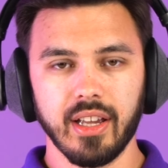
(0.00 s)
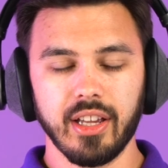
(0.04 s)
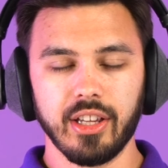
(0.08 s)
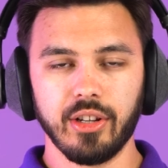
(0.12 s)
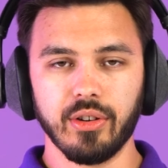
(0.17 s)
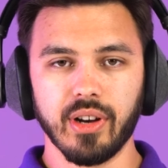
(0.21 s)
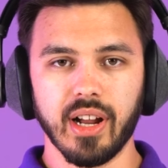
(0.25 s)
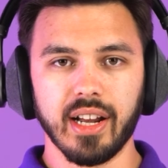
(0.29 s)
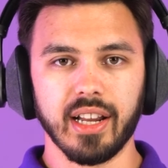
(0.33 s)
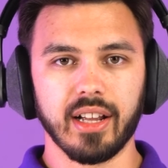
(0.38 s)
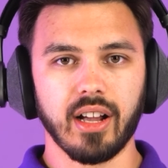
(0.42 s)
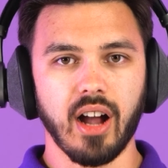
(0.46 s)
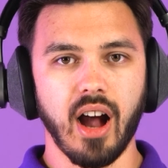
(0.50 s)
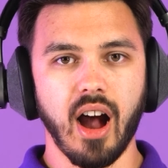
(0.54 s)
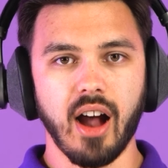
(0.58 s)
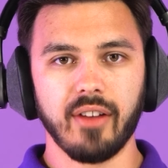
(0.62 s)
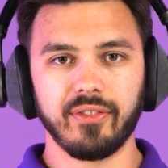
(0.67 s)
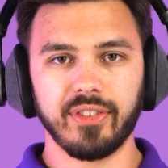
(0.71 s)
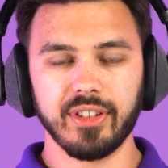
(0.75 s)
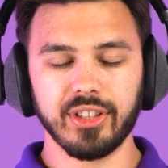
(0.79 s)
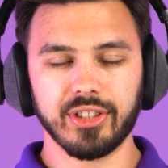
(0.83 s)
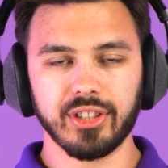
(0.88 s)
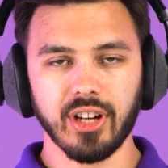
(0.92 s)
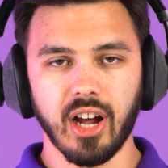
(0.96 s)
you're at a
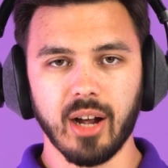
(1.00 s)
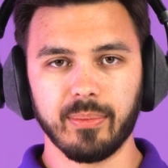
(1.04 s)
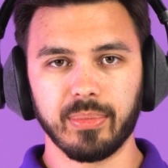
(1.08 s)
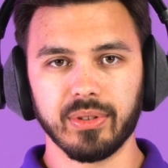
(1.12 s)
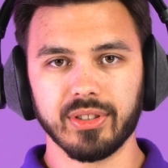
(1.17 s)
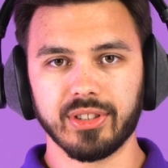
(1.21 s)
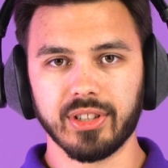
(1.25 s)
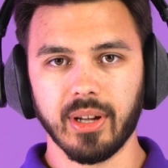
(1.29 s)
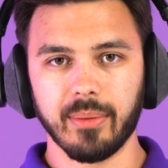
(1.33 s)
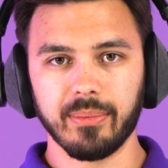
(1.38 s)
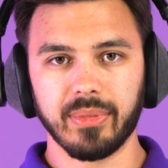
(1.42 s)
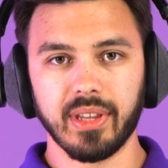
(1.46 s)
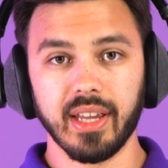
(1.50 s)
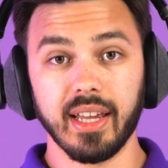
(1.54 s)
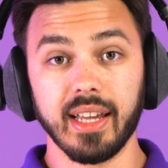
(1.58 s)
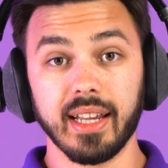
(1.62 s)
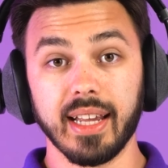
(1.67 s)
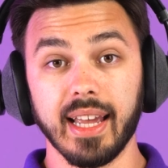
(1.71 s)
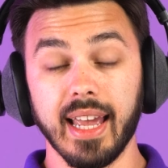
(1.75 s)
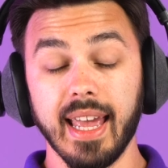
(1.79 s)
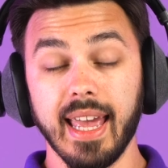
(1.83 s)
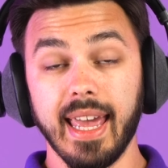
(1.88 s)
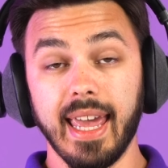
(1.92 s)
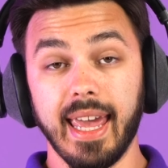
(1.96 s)
coffee shop or
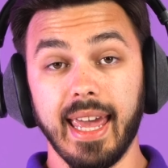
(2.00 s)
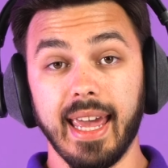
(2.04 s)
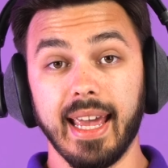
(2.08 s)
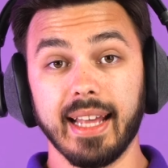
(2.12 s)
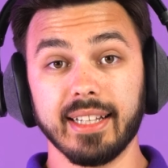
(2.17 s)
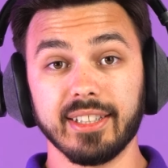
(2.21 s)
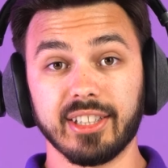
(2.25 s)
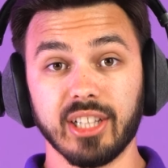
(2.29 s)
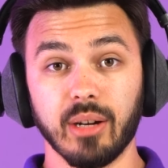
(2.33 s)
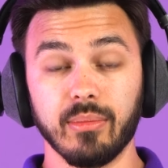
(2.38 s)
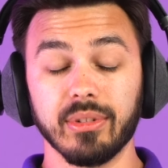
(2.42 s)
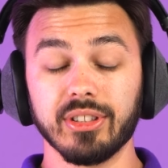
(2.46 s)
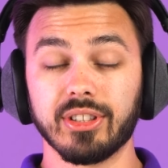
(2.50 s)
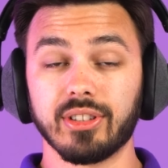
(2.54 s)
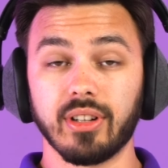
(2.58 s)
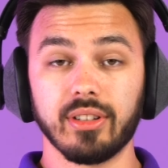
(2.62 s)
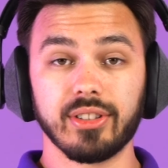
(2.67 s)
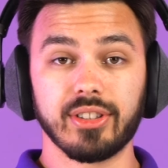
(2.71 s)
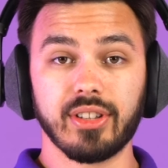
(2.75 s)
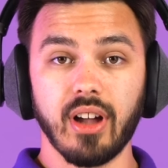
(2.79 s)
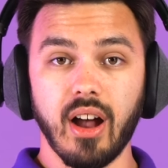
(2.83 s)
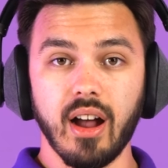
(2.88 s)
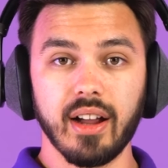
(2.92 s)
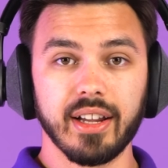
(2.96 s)
something, and someone
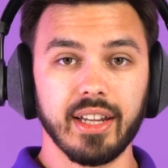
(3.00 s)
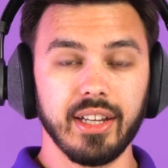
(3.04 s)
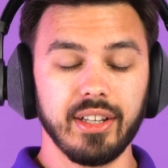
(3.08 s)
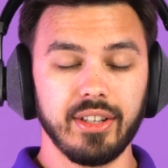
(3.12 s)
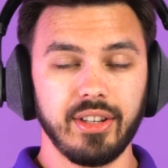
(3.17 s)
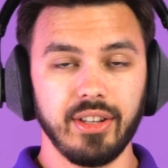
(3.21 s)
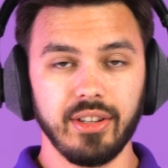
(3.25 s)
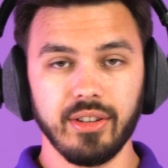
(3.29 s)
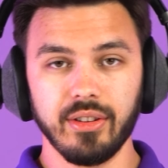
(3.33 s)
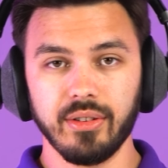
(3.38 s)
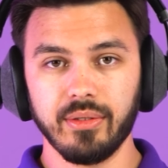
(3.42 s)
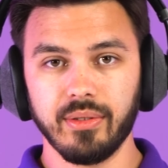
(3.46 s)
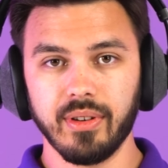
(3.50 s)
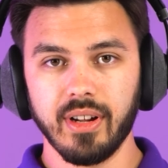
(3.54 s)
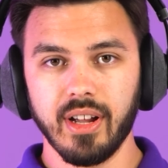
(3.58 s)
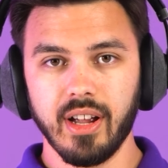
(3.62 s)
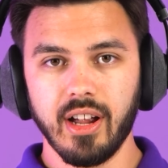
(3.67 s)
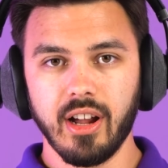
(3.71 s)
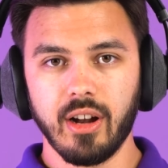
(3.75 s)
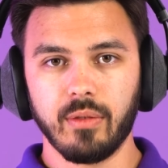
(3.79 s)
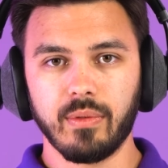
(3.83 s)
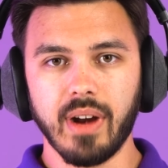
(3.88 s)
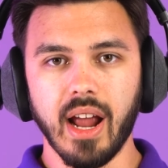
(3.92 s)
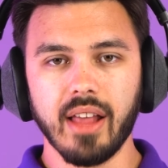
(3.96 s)
starts talking to you,
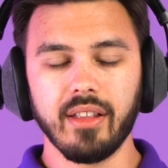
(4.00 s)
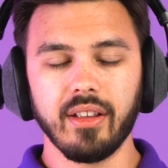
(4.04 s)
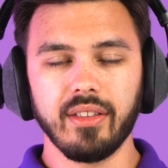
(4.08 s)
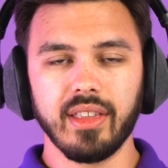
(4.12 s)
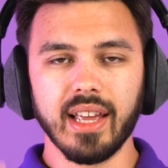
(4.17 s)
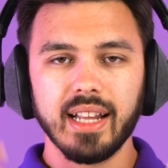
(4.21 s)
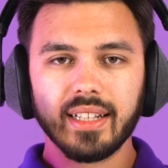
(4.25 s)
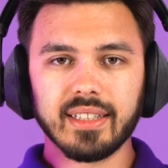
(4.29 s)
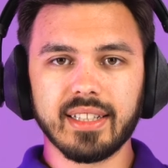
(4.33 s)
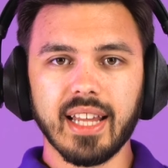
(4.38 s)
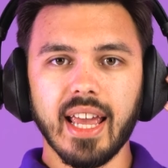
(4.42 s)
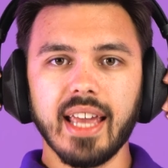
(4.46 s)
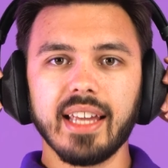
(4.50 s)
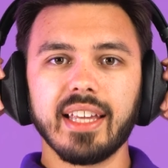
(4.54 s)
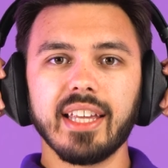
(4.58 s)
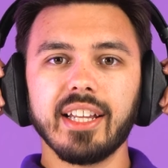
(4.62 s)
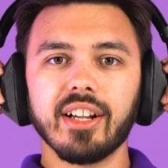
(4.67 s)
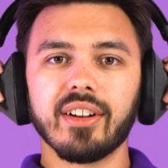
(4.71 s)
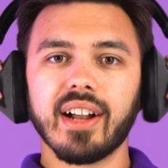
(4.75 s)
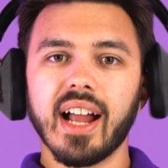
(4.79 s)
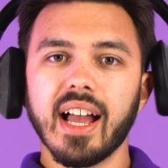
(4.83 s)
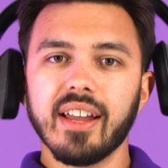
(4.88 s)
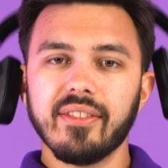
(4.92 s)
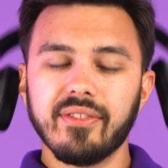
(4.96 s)
rather than taking
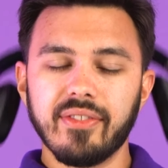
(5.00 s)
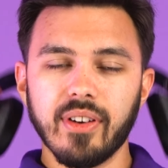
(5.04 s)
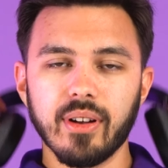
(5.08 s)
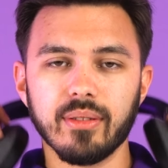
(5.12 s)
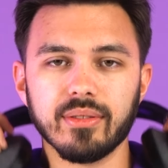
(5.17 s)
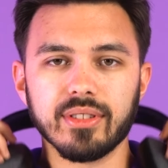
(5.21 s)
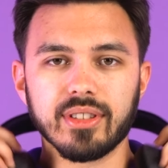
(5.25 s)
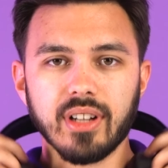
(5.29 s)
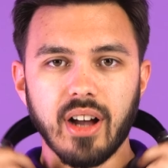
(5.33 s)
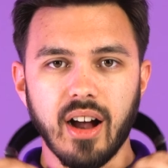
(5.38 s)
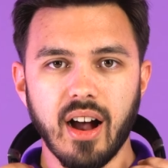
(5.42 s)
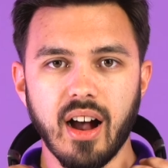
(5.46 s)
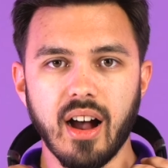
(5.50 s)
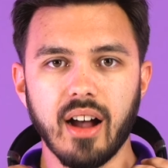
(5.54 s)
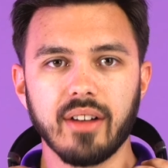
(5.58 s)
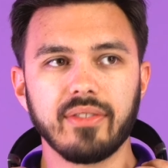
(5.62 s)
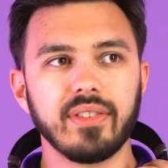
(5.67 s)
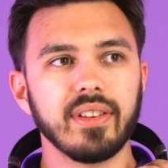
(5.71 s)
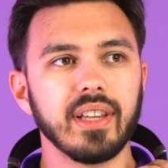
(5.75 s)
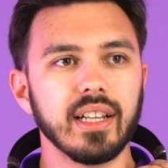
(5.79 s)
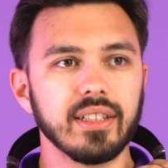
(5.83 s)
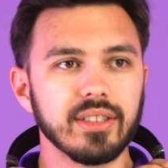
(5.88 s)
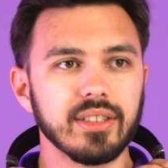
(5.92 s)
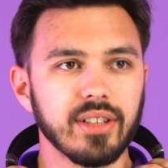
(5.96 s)
your headphones
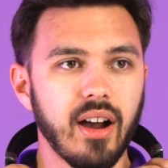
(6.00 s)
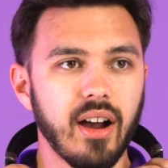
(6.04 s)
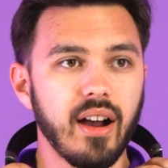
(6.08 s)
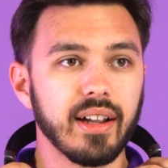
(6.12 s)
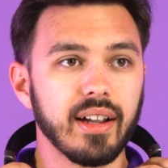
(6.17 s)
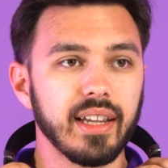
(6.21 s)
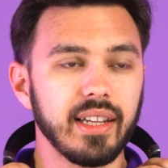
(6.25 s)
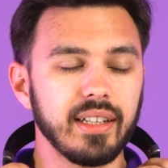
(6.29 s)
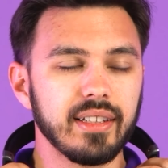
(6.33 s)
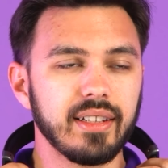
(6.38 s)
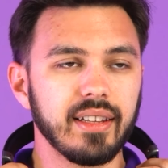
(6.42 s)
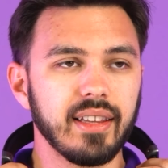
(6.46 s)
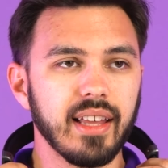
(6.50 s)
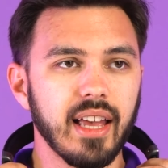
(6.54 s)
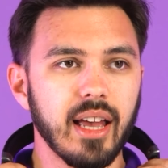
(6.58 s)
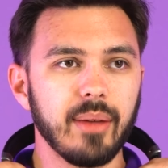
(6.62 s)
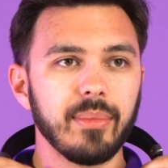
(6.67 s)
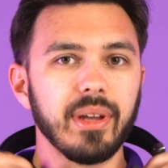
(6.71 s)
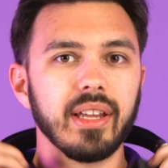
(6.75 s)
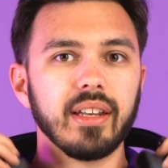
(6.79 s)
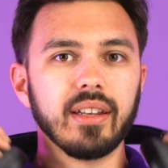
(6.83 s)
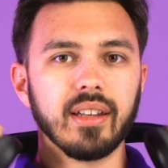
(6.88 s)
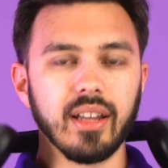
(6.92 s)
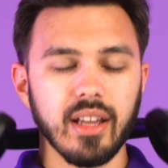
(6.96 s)
off and then talking to them
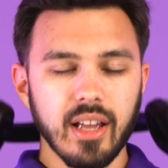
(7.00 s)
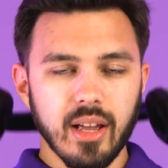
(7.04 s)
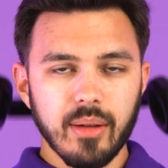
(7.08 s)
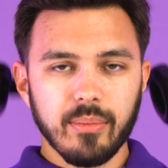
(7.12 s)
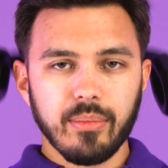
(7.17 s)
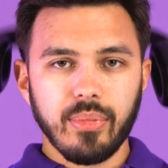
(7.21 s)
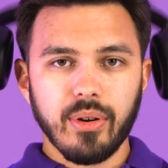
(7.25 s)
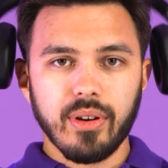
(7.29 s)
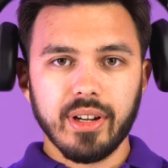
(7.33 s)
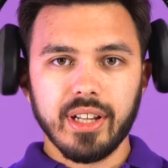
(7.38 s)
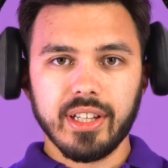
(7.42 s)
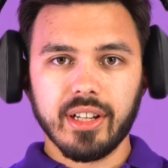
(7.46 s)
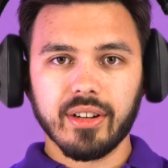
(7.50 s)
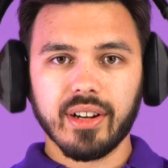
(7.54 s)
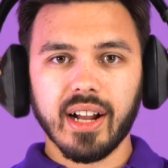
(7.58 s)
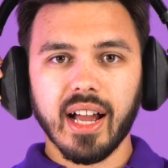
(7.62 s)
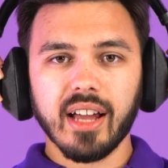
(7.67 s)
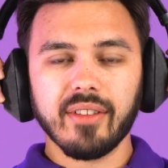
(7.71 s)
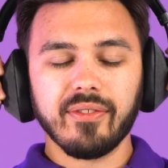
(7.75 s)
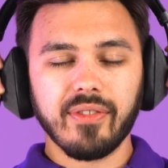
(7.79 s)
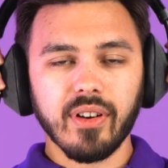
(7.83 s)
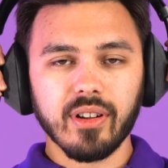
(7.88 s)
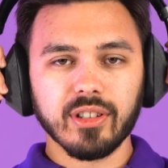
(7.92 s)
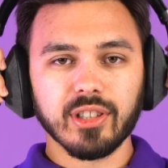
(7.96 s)
and putting your
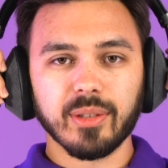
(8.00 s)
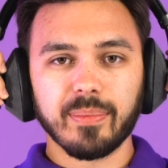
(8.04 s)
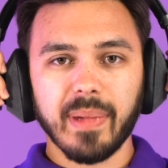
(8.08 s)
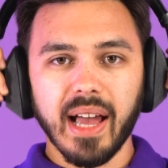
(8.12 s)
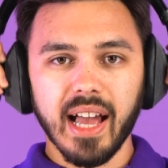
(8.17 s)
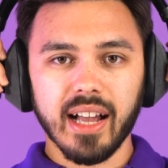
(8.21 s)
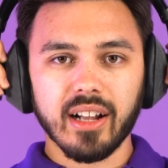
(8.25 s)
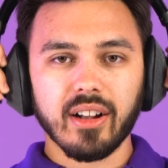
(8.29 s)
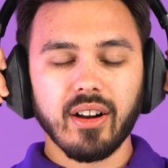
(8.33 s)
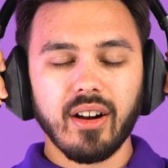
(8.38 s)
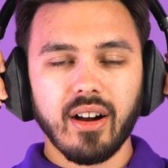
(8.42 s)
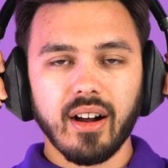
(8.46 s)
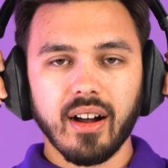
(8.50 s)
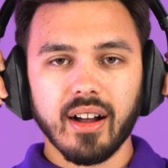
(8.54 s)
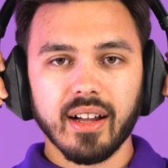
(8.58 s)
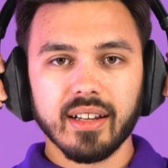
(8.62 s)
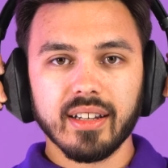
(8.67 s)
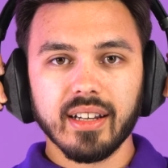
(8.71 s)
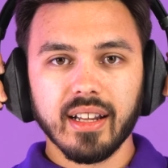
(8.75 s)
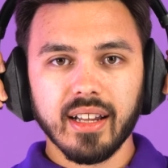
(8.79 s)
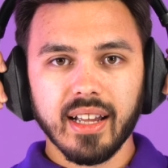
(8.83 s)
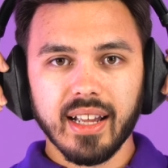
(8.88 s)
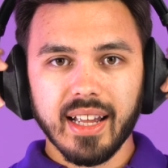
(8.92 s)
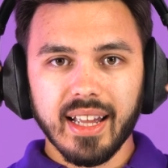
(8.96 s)
headphones back
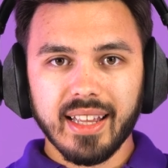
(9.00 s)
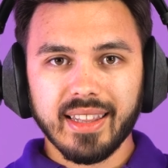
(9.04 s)
on,